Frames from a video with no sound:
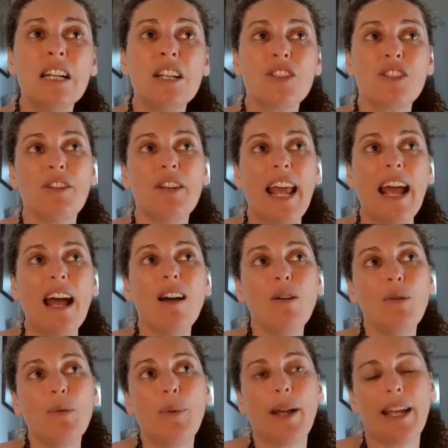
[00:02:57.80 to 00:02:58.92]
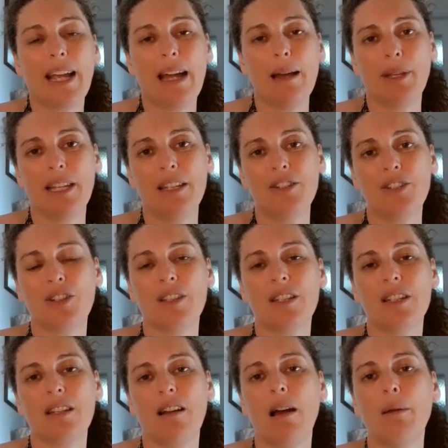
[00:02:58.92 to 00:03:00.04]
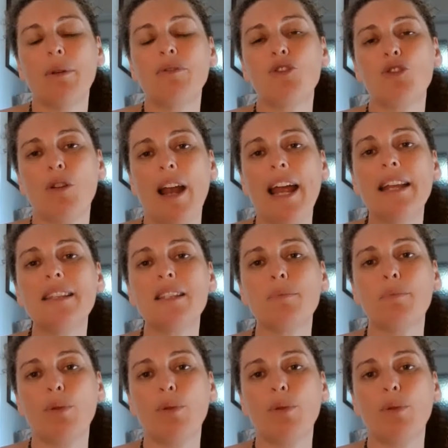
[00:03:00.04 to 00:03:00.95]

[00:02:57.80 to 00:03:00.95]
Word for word: So now we're coming into the time of trans